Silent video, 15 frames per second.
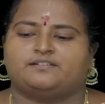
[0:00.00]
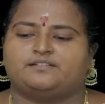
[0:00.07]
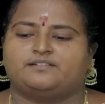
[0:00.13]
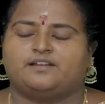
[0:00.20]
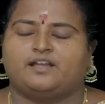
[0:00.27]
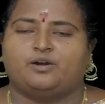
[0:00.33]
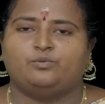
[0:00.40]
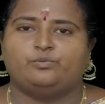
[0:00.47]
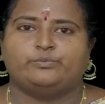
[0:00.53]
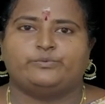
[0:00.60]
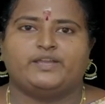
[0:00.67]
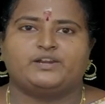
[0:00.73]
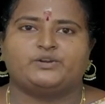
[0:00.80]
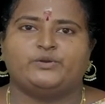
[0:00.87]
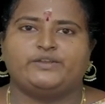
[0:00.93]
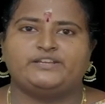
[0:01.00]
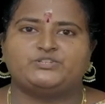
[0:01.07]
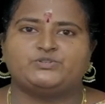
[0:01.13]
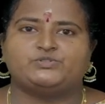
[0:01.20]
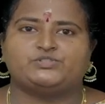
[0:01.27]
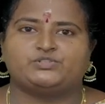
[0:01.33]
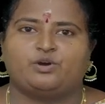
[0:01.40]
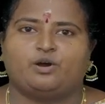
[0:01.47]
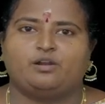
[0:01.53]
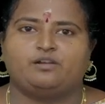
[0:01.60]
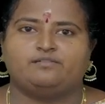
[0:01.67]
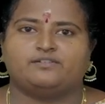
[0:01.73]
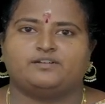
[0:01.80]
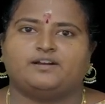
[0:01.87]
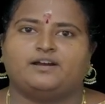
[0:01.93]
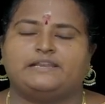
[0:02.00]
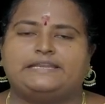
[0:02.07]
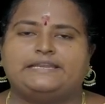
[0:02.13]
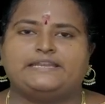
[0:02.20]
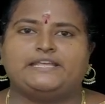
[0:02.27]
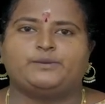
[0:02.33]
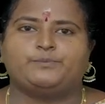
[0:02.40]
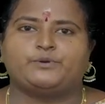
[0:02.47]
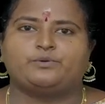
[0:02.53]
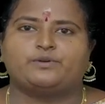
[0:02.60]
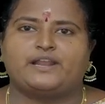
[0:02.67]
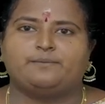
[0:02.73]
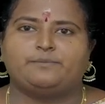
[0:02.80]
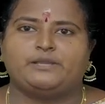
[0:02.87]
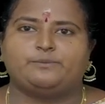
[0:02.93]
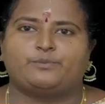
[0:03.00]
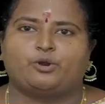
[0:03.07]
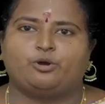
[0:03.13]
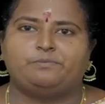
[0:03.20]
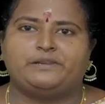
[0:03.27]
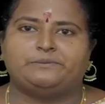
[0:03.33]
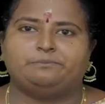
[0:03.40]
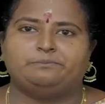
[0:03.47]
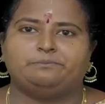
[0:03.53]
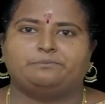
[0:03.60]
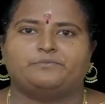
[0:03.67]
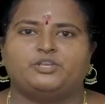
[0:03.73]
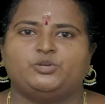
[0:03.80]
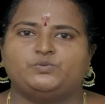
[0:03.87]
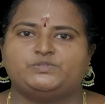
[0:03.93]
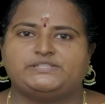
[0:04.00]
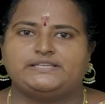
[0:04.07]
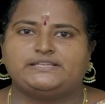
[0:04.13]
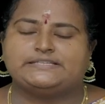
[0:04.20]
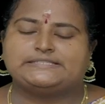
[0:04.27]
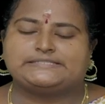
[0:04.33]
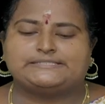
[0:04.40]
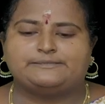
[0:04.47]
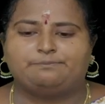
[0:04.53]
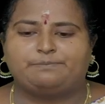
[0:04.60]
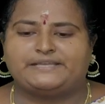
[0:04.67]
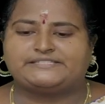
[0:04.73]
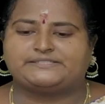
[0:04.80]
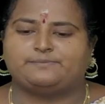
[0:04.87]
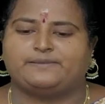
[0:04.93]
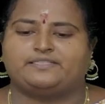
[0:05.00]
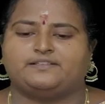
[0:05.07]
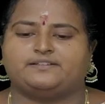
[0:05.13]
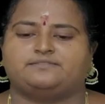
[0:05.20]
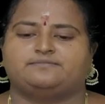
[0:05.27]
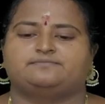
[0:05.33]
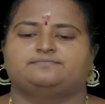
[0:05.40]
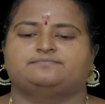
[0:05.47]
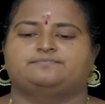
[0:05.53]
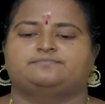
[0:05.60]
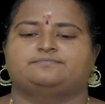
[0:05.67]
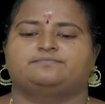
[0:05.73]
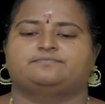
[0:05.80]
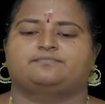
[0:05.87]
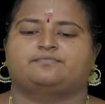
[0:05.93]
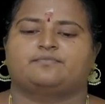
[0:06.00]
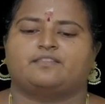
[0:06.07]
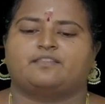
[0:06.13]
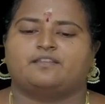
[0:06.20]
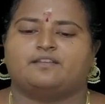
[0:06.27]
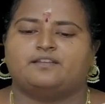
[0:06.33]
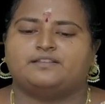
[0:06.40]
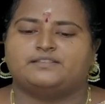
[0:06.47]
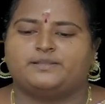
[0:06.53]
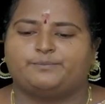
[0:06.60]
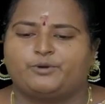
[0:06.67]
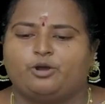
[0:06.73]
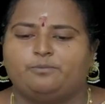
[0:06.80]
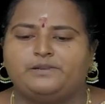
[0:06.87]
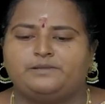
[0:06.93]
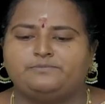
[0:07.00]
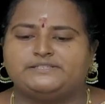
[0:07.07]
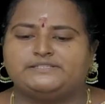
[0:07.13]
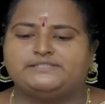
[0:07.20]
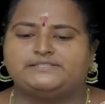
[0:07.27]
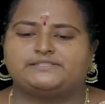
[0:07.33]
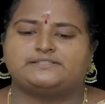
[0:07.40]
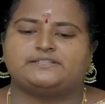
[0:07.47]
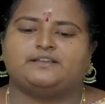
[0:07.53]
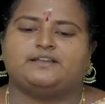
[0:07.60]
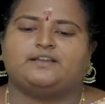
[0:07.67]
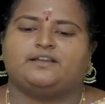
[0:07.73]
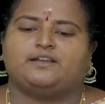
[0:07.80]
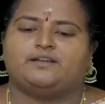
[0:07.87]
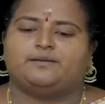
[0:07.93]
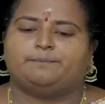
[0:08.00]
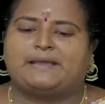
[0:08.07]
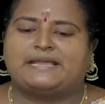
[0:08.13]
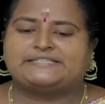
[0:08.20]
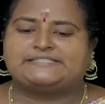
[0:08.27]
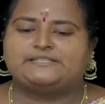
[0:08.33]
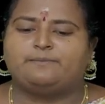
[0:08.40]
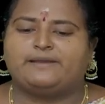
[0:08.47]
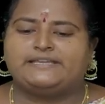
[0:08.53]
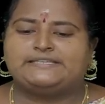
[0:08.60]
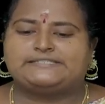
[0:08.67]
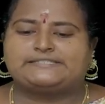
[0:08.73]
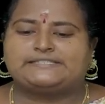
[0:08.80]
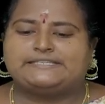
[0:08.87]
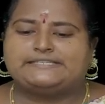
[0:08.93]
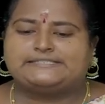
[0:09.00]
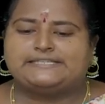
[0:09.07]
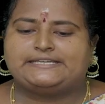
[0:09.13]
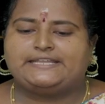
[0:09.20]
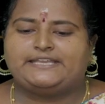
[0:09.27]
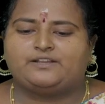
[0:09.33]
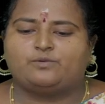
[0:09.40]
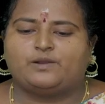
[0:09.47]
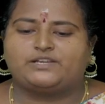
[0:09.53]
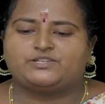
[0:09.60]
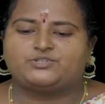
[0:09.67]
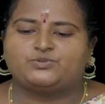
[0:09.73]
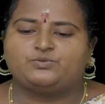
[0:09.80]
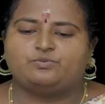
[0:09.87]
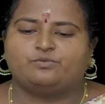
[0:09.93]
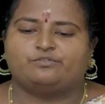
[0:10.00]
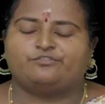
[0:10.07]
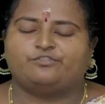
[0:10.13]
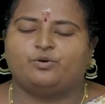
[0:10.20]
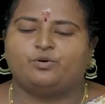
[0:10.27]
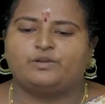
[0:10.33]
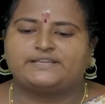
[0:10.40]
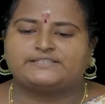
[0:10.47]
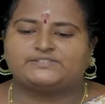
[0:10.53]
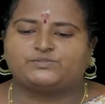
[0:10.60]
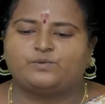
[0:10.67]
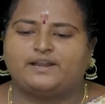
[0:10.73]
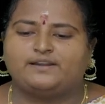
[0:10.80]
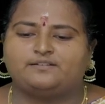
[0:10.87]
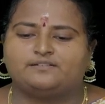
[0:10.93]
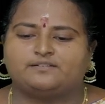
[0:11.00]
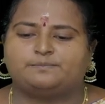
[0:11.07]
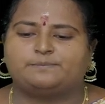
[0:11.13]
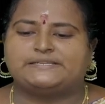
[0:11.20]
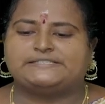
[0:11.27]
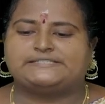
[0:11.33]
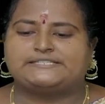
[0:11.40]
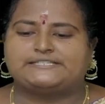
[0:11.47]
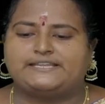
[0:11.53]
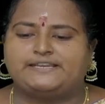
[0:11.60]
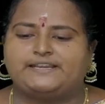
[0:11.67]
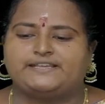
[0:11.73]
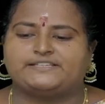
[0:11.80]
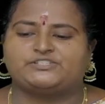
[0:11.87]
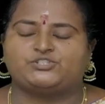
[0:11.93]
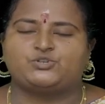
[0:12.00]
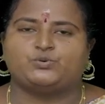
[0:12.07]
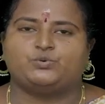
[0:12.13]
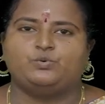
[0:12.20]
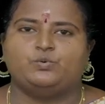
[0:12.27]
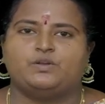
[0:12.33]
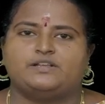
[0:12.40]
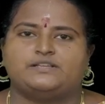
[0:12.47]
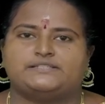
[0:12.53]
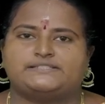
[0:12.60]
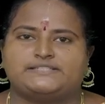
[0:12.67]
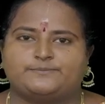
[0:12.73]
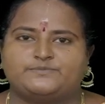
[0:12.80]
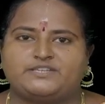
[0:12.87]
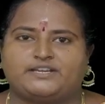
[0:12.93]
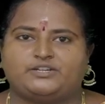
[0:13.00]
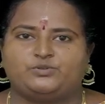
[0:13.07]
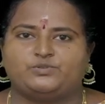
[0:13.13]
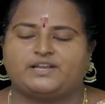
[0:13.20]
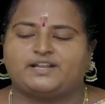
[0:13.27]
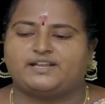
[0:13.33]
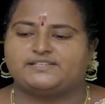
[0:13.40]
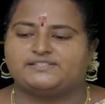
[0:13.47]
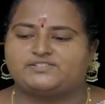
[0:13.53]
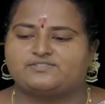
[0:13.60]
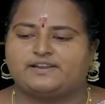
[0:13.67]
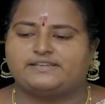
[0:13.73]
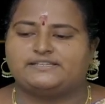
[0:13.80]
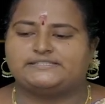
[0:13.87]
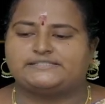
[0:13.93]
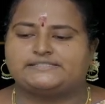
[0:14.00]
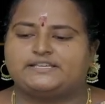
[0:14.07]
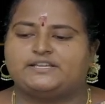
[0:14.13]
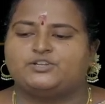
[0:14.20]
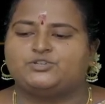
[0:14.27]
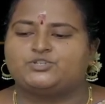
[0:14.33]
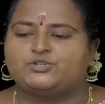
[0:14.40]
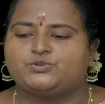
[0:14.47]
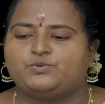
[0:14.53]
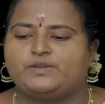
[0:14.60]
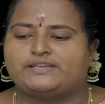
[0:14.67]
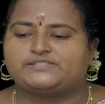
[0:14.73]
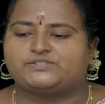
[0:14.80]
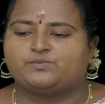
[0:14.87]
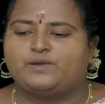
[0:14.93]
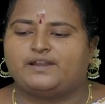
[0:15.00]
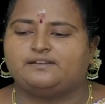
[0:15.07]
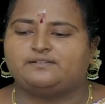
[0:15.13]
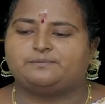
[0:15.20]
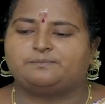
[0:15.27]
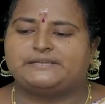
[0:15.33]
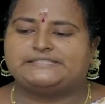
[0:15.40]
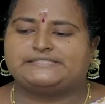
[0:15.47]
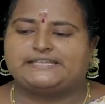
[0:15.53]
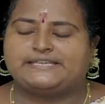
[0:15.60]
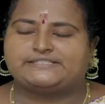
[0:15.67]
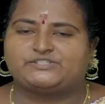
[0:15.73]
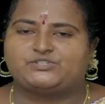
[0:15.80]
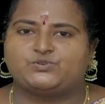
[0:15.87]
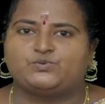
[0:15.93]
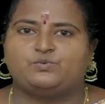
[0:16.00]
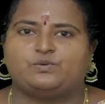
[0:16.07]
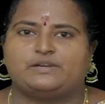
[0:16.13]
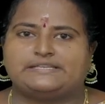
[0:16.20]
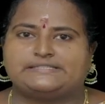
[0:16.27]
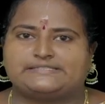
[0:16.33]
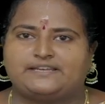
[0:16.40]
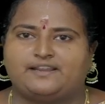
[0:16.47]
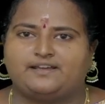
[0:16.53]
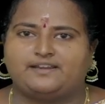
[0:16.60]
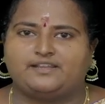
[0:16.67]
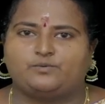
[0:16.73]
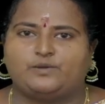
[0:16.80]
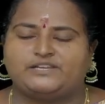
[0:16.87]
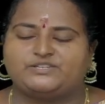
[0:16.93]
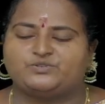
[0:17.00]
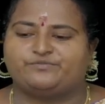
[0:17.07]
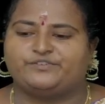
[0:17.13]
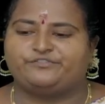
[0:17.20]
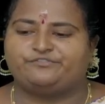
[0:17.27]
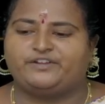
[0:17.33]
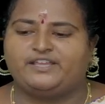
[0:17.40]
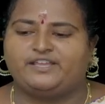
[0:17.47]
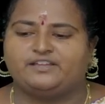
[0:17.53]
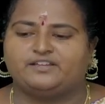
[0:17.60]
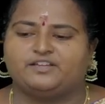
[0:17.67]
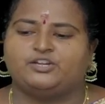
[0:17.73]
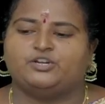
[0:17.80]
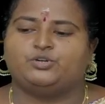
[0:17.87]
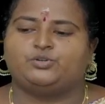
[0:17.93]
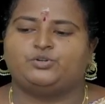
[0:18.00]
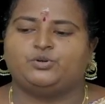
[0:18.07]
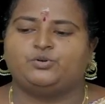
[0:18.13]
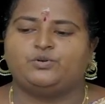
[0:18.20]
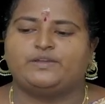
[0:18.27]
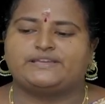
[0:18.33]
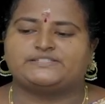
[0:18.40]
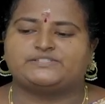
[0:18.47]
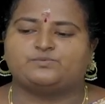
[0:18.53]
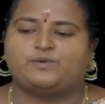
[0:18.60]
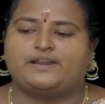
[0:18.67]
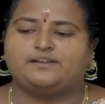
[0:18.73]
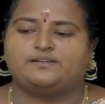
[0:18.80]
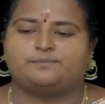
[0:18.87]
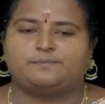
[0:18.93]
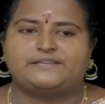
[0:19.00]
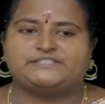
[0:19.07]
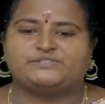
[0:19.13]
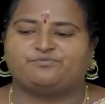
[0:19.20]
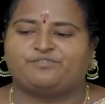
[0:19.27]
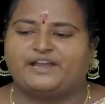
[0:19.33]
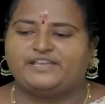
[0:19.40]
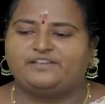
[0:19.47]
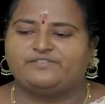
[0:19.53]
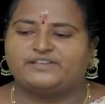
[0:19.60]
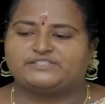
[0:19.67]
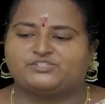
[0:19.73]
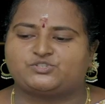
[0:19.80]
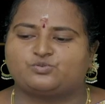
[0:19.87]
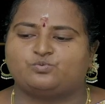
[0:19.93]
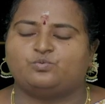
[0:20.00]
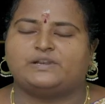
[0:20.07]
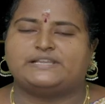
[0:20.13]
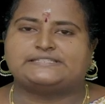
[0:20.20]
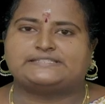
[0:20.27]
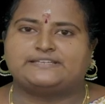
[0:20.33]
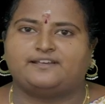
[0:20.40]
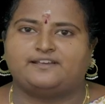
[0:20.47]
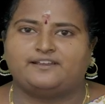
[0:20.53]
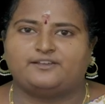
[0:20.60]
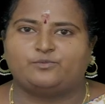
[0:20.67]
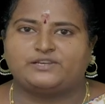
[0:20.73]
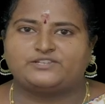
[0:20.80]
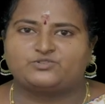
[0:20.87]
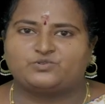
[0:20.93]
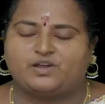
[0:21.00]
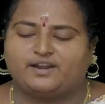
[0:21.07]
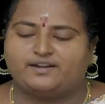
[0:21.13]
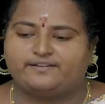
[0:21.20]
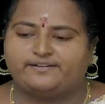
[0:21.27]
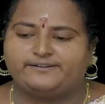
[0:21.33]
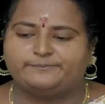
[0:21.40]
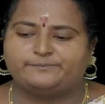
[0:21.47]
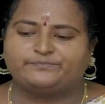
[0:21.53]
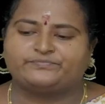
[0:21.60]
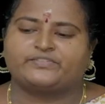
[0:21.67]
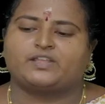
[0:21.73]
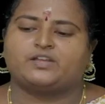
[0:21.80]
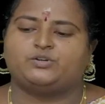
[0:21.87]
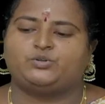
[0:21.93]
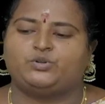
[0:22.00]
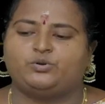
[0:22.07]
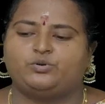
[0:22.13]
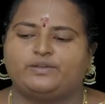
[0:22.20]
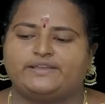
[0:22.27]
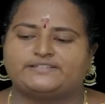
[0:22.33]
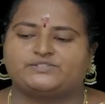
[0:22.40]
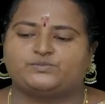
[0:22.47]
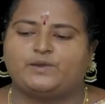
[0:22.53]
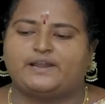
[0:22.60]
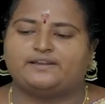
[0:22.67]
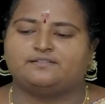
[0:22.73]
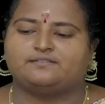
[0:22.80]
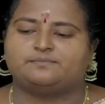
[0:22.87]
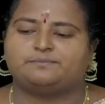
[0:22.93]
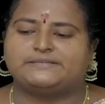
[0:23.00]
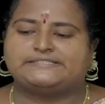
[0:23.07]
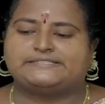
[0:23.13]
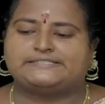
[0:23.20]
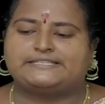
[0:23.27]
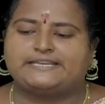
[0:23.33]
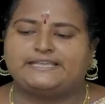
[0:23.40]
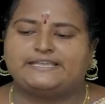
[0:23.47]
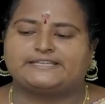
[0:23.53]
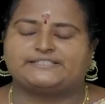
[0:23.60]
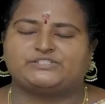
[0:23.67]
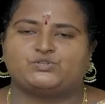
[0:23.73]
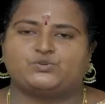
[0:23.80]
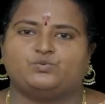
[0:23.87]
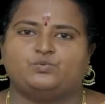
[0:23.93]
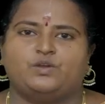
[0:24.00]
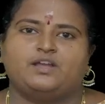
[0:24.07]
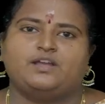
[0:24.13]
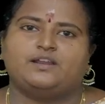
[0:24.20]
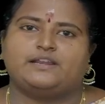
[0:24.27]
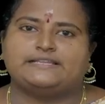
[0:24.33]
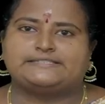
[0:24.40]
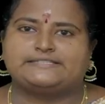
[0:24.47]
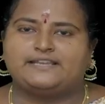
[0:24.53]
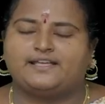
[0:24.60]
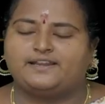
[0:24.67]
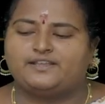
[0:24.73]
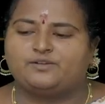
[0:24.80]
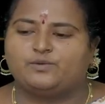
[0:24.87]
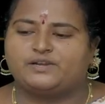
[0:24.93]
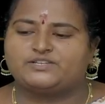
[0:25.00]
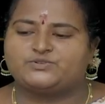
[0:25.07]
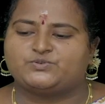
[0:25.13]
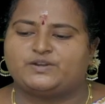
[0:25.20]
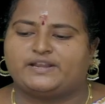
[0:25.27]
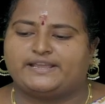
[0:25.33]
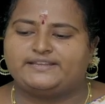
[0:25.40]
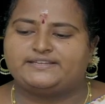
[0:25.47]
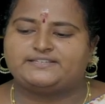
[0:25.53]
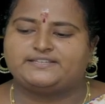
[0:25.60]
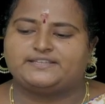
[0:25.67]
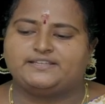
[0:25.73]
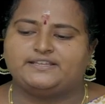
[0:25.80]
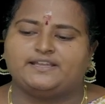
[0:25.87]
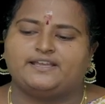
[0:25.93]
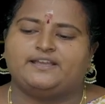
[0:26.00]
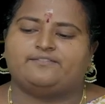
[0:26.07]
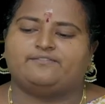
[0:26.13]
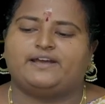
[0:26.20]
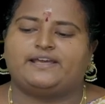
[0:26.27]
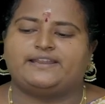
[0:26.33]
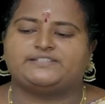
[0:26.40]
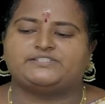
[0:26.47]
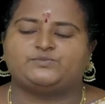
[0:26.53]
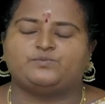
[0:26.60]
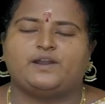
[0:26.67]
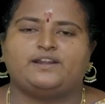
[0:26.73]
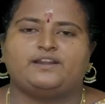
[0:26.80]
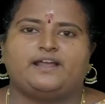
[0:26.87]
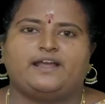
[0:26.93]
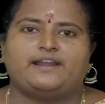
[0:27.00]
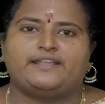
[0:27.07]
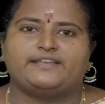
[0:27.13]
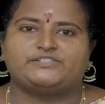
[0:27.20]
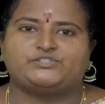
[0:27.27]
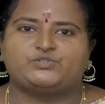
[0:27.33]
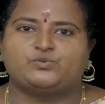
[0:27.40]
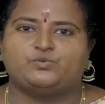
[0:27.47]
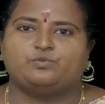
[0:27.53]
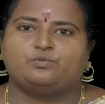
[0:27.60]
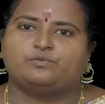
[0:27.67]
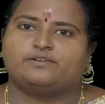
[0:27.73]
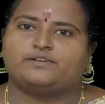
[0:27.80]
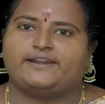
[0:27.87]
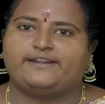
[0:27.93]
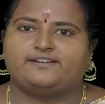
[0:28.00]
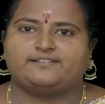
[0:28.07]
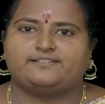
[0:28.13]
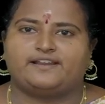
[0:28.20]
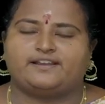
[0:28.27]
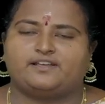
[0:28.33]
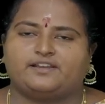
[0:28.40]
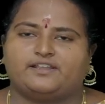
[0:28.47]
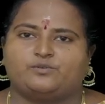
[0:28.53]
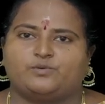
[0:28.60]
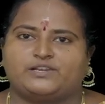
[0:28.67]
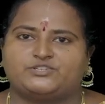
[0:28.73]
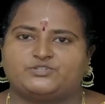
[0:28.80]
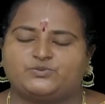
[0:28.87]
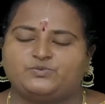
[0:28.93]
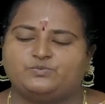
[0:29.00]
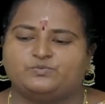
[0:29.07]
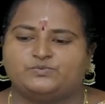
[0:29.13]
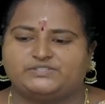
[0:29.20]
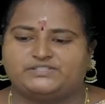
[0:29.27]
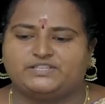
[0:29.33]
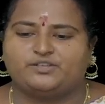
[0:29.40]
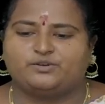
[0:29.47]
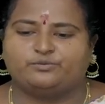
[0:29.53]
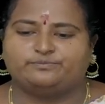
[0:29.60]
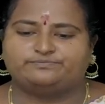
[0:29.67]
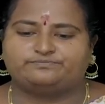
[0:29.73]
Now we are going to solve a linear programming problem using Simplex method. The problem is maximize z equal to 4x1 plus 10x2 subject to the constraints 2x1 plus x2 less than or equal to 50, 2x1 plus 5x2 less than or equal to 100, 2x1 plus 3x2 less than or equal to 90, where x1 and x2 greater than or equal to 0.